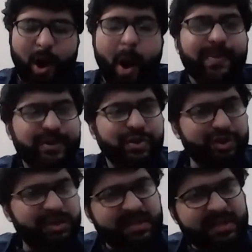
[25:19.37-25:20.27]

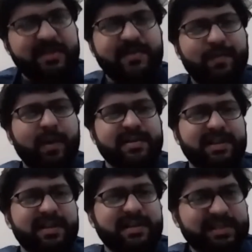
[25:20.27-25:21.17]
opportunities for a
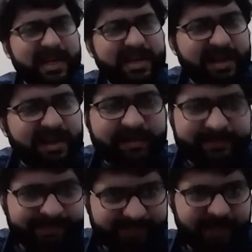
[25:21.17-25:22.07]
certain gender,
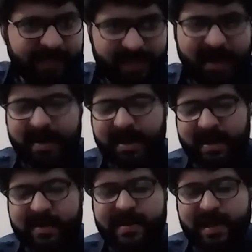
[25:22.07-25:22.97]
and
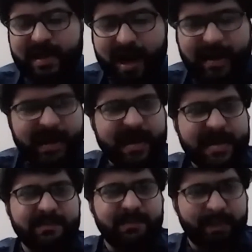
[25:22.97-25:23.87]
in our
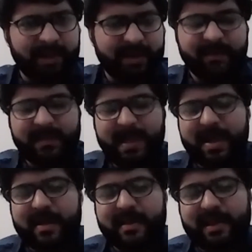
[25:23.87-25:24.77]
case, women.
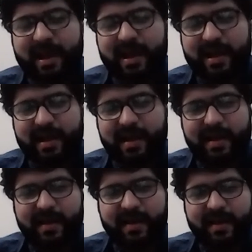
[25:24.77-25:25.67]

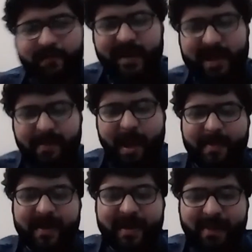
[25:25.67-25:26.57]
I
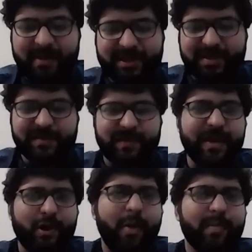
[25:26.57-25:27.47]
mean, it is
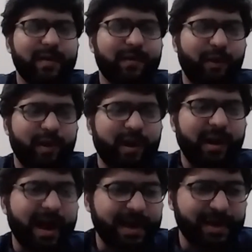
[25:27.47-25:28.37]
very normal for a
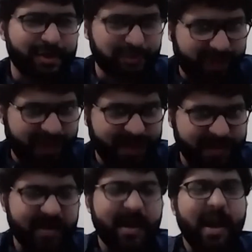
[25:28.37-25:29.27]
guy to get
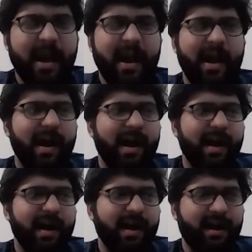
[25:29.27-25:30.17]

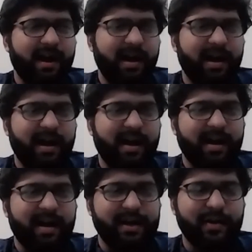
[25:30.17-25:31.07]
a
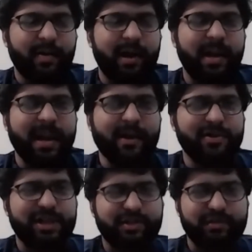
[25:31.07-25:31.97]
Lego
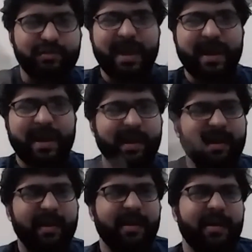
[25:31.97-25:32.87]
set to make
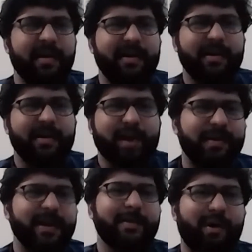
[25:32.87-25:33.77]

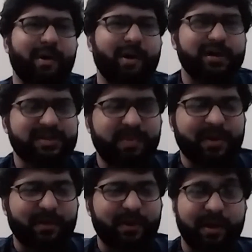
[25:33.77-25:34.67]
chemical bonds, but
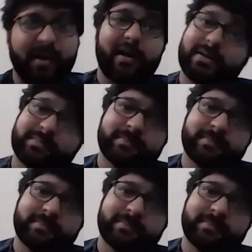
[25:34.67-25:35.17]
for a girl,